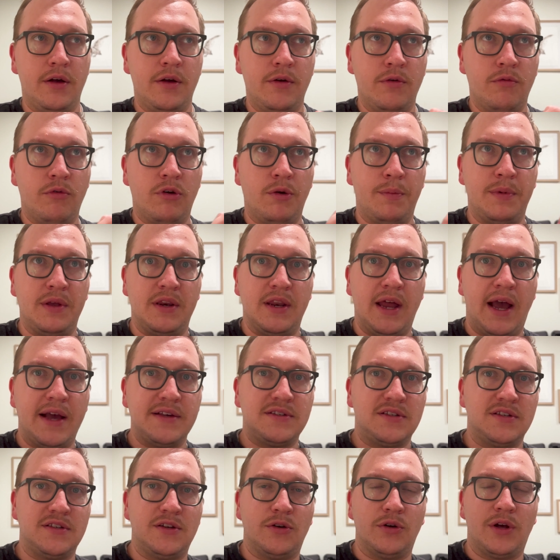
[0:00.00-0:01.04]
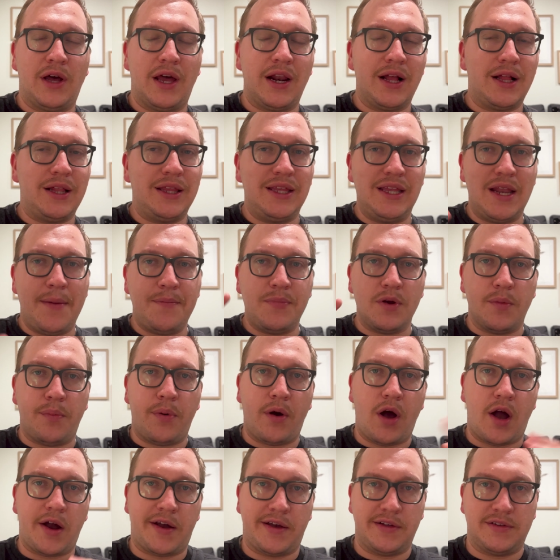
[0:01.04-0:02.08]
what'll be nice is it'll kind of clean up your
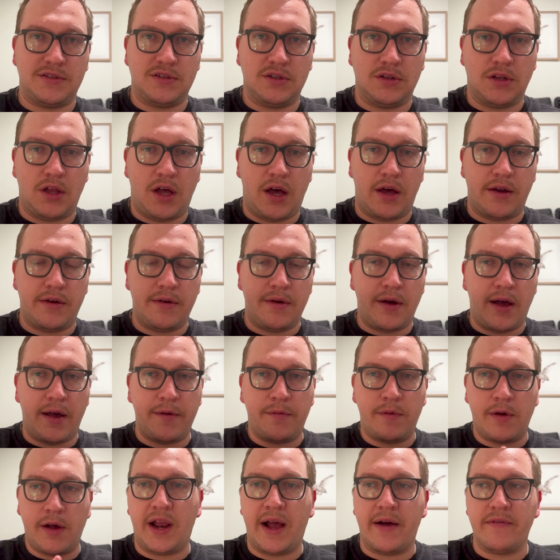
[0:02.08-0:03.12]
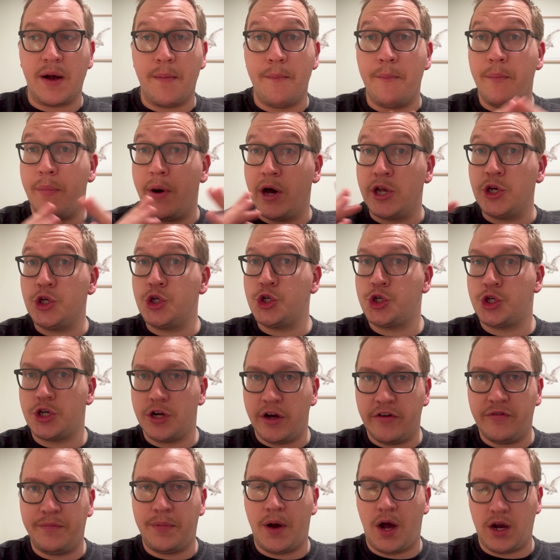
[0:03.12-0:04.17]
pockets a lot. I have a bunch
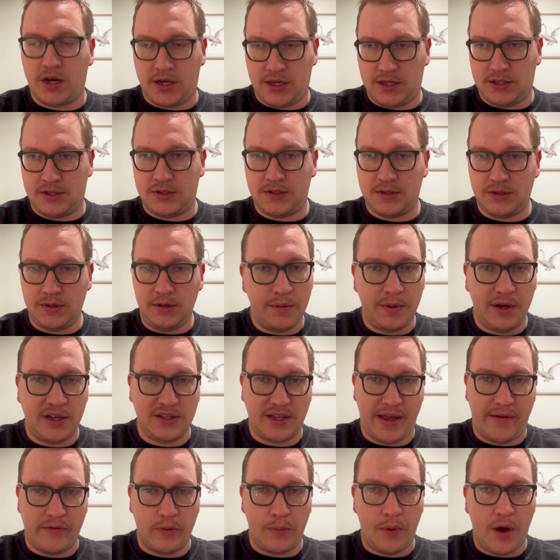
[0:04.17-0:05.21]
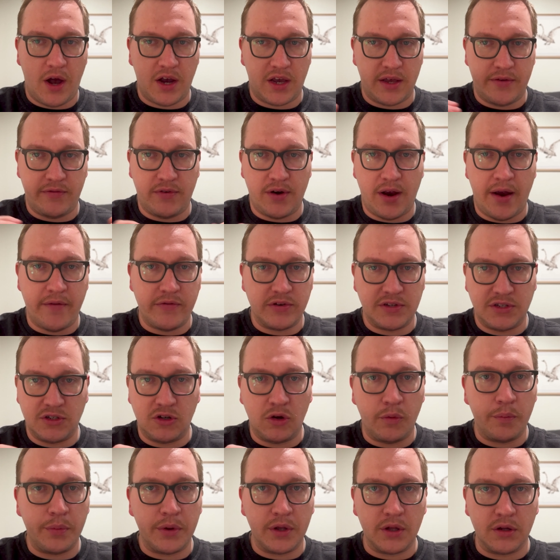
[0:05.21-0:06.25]
of pockets because I have a pocket for every
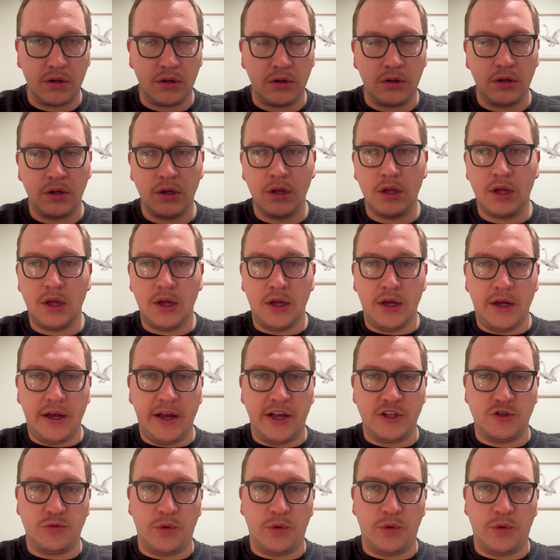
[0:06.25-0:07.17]
single bill as